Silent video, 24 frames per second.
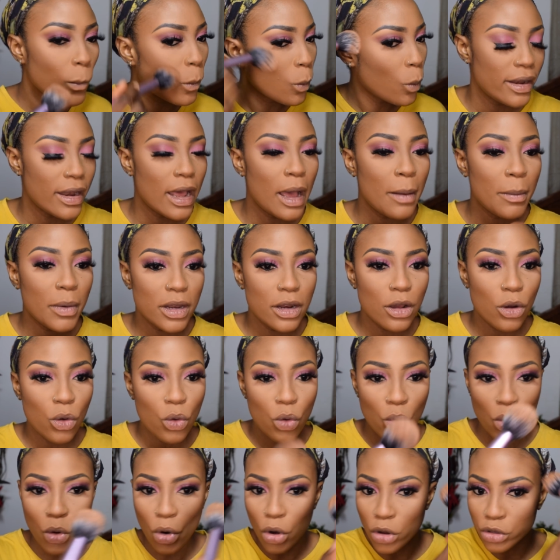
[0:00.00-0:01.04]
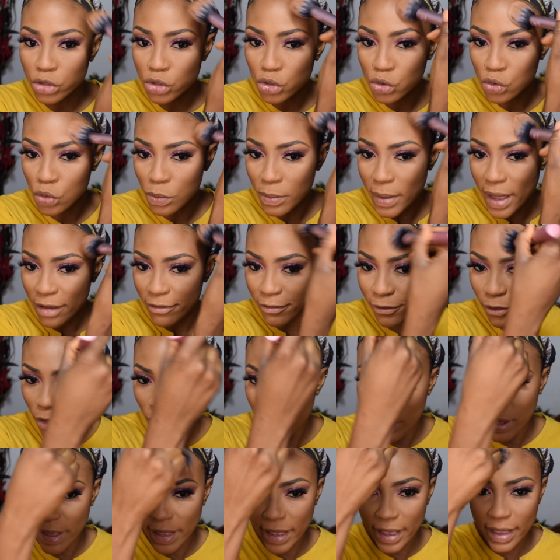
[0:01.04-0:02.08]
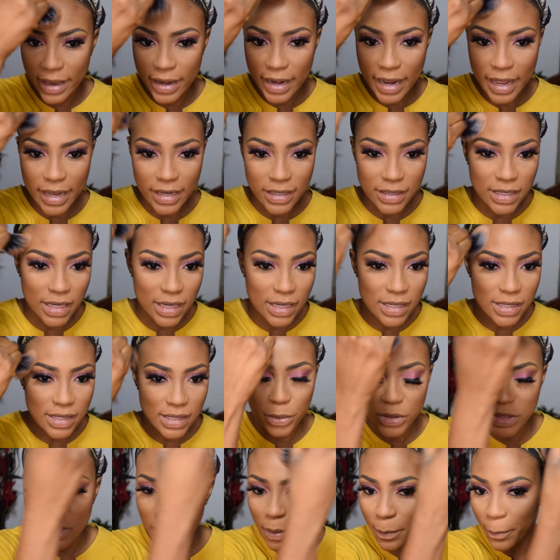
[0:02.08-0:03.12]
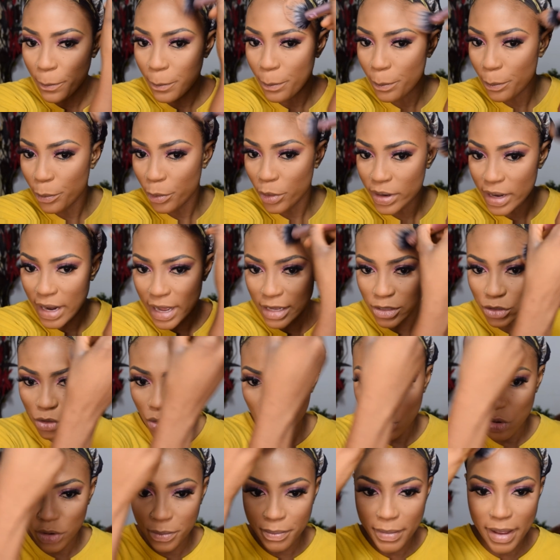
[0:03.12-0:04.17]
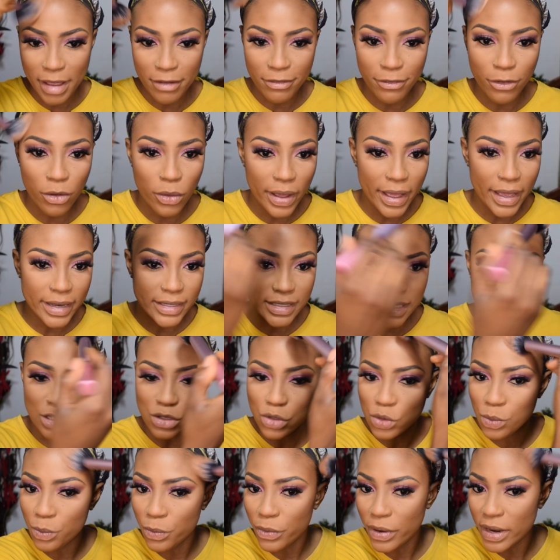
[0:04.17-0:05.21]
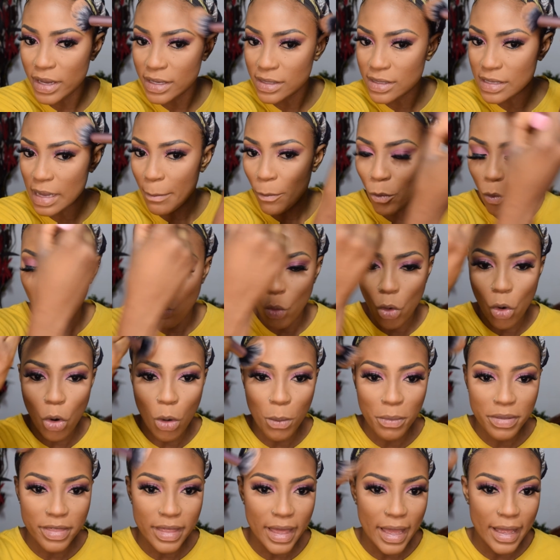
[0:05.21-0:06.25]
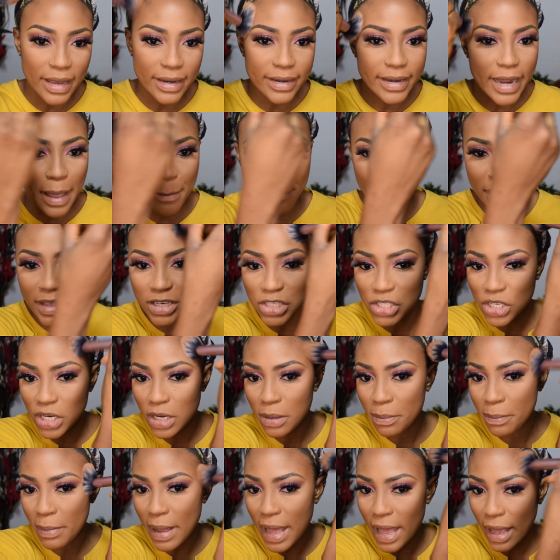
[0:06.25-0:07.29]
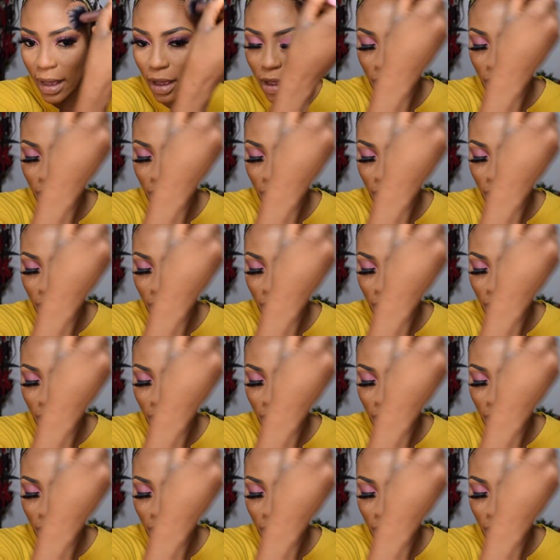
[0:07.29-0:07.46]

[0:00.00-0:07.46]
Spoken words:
Now I'm gonna go onto my forehead and just put the product on my forehead just to bring some warmth and dimension back,